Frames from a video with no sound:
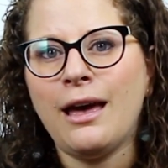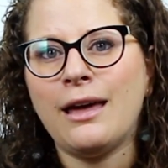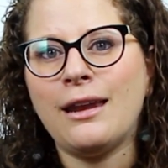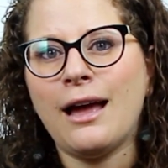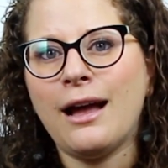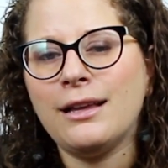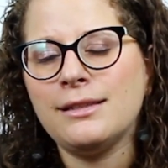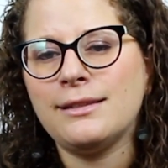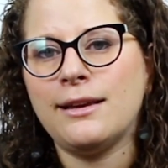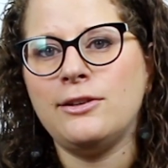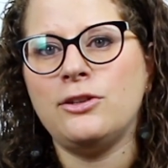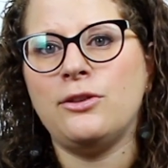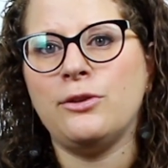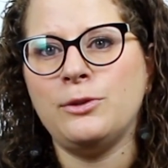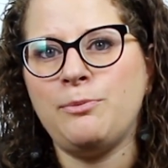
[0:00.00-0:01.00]
And as
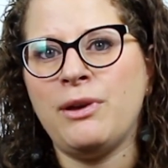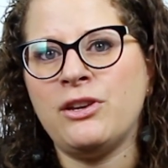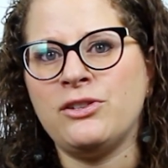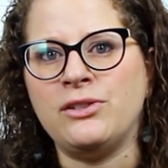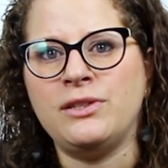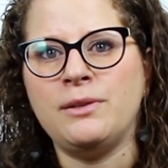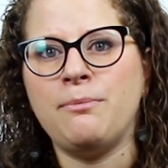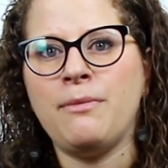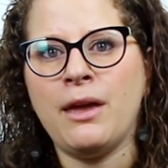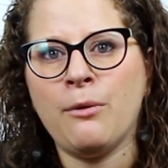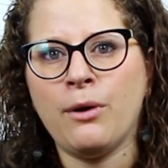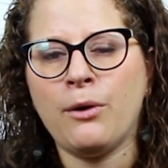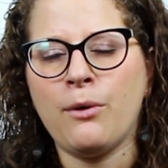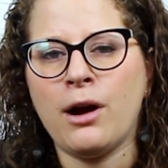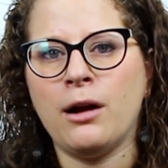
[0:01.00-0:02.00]
such, those patients may
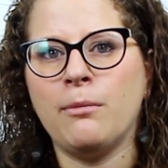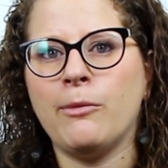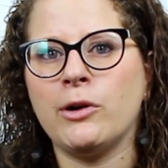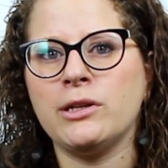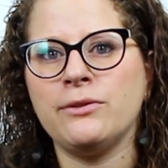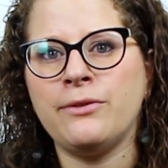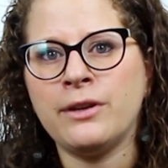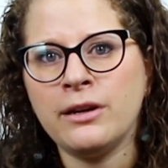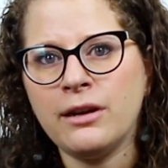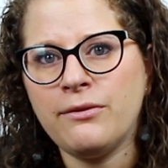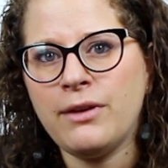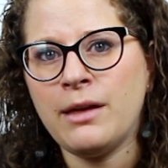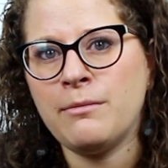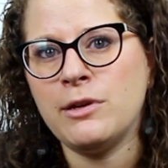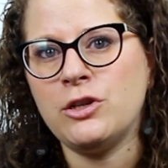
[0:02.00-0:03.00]
require more
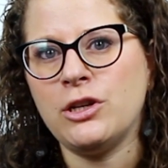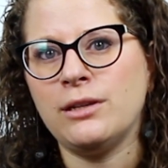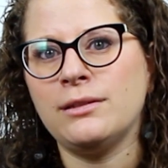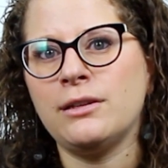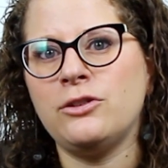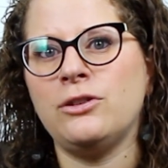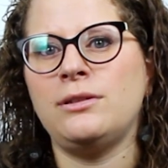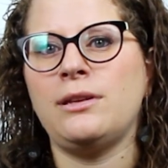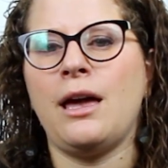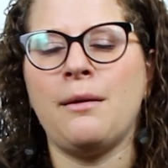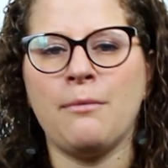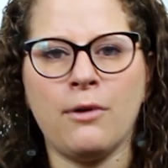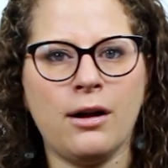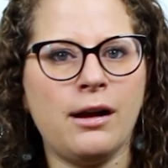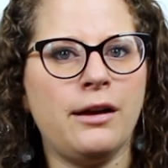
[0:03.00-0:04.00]
definitive imaging, such as
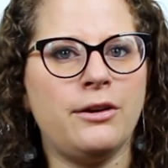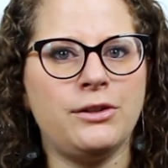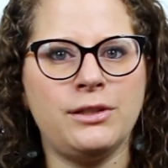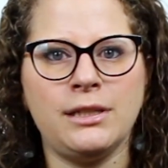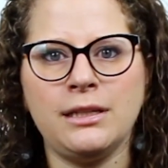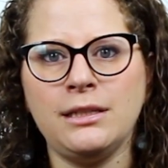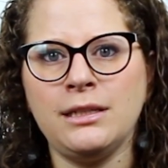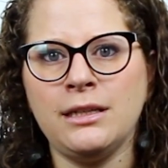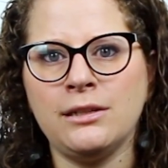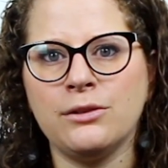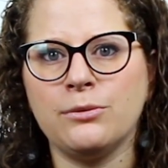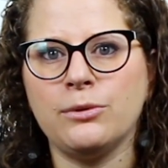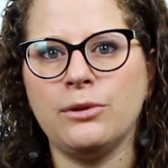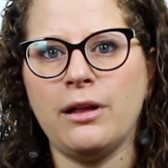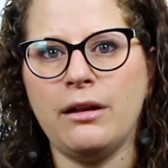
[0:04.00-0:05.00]
MRI or CT,
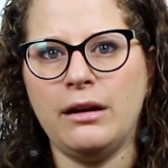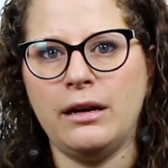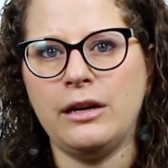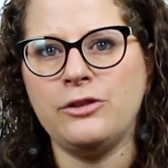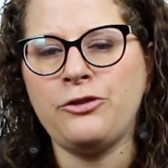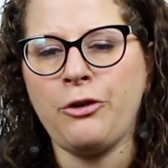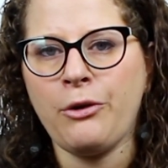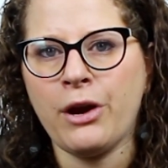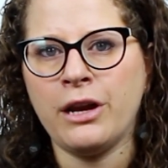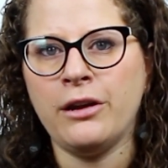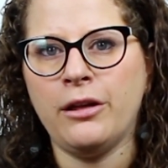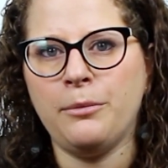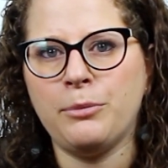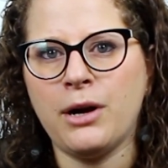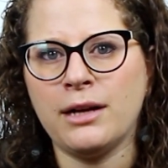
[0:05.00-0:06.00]
to rule out an
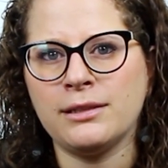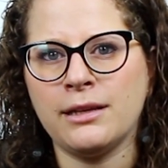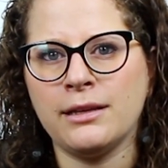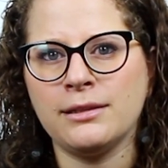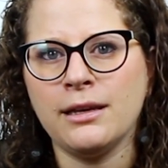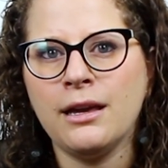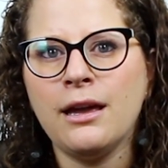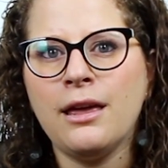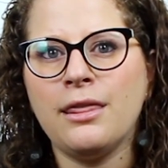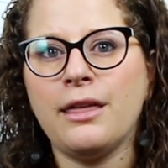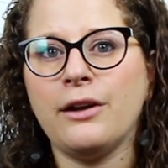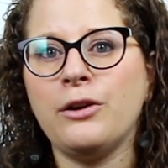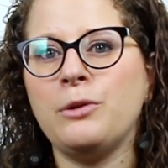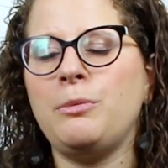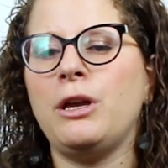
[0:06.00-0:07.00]
intracranial process
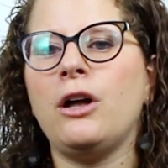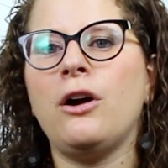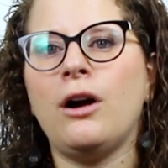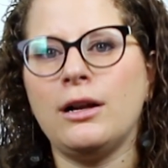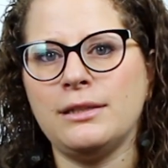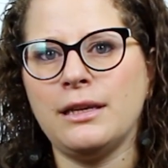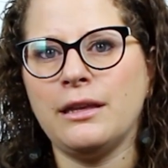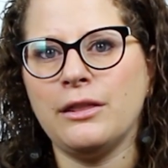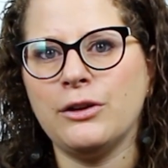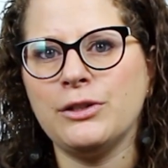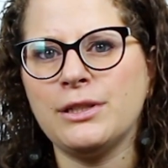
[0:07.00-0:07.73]
that could be causing their